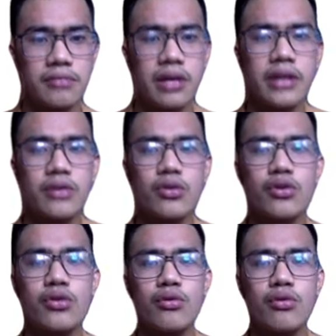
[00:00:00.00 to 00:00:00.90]
We are to
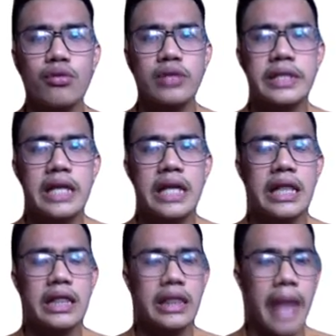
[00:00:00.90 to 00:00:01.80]
use
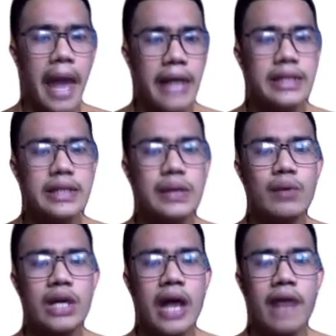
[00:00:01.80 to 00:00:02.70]
the test.
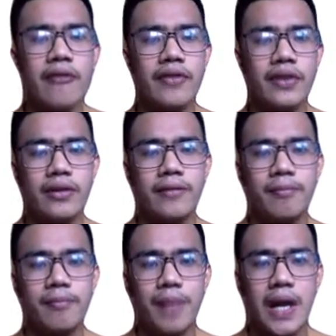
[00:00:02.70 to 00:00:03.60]
We have to
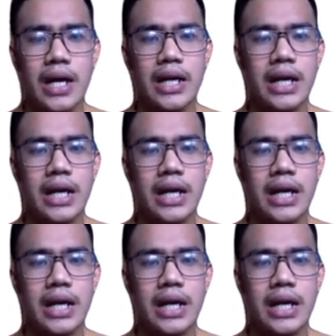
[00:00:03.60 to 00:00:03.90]
compare